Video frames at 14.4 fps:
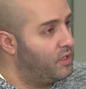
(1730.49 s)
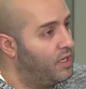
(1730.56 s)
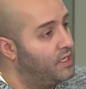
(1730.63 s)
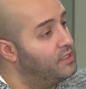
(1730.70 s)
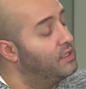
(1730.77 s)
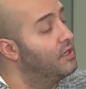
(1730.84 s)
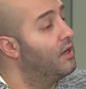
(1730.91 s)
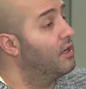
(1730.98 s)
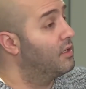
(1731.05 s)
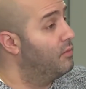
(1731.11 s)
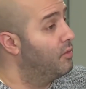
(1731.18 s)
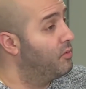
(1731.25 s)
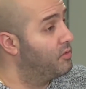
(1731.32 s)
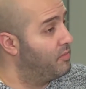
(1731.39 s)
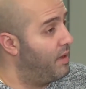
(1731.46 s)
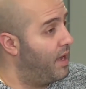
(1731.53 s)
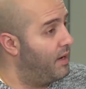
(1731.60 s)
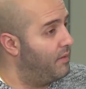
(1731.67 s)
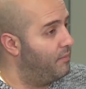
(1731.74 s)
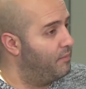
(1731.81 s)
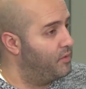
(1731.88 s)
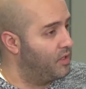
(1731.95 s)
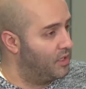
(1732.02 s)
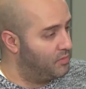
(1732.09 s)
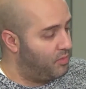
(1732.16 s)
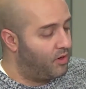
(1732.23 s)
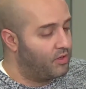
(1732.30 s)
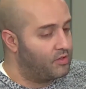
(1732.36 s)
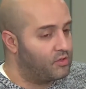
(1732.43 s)
His deductible was met, so that's
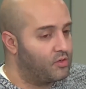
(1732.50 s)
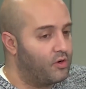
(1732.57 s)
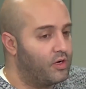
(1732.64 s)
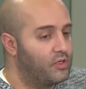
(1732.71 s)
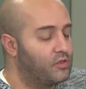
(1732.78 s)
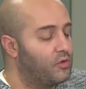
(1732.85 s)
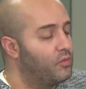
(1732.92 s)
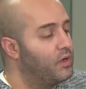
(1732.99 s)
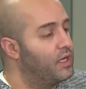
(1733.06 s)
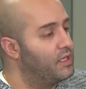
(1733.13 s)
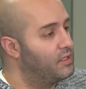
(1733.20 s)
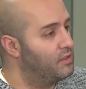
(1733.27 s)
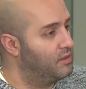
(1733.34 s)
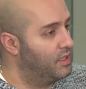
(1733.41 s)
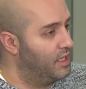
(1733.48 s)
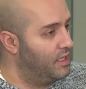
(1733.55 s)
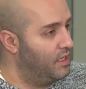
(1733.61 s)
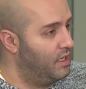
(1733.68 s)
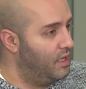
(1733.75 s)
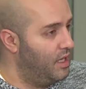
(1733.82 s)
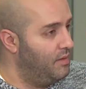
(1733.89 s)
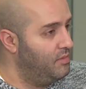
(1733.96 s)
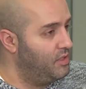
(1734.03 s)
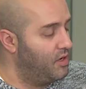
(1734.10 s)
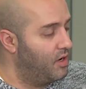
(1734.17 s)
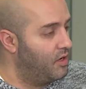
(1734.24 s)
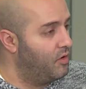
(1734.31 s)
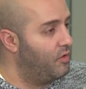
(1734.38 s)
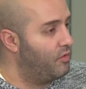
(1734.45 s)
part of the story. So when his claims
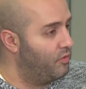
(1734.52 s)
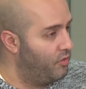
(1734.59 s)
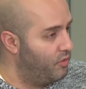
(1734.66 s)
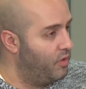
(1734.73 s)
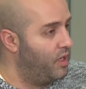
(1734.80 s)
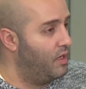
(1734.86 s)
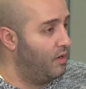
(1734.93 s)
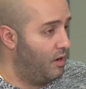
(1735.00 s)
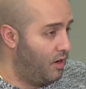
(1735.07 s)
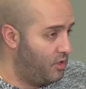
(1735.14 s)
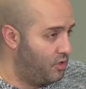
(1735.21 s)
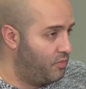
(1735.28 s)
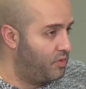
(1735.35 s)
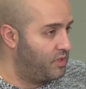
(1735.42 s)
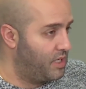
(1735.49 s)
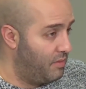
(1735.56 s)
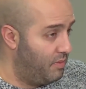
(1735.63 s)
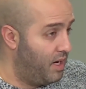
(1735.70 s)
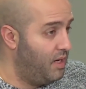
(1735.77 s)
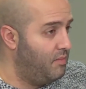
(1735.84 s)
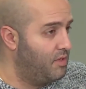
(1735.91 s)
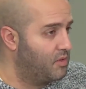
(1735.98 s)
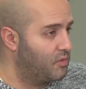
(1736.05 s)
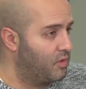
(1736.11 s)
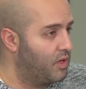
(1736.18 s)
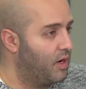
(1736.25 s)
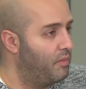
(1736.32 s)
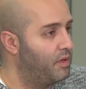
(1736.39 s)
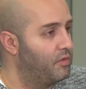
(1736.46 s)
started going through, 100% payments were
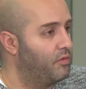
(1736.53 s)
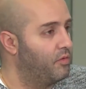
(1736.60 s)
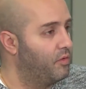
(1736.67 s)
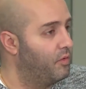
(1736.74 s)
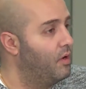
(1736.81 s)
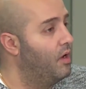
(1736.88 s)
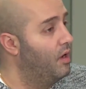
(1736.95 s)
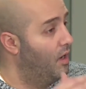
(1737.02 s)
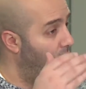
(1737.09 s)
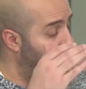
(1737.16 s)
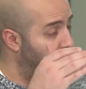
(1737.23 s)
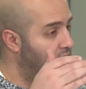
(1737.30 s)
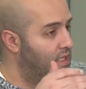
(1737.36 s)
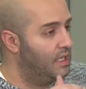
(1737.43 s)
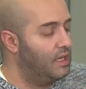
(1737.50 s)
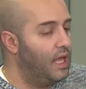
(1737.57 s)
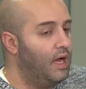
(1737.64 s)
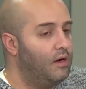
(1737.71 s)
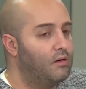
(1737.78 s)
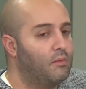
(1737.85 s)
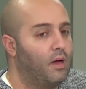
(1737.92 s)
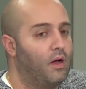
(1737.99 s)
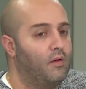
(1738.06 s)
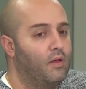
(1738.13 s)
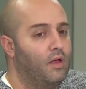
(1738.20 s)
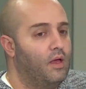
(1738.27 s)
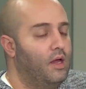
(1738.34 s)
coming through up to the allowed amount.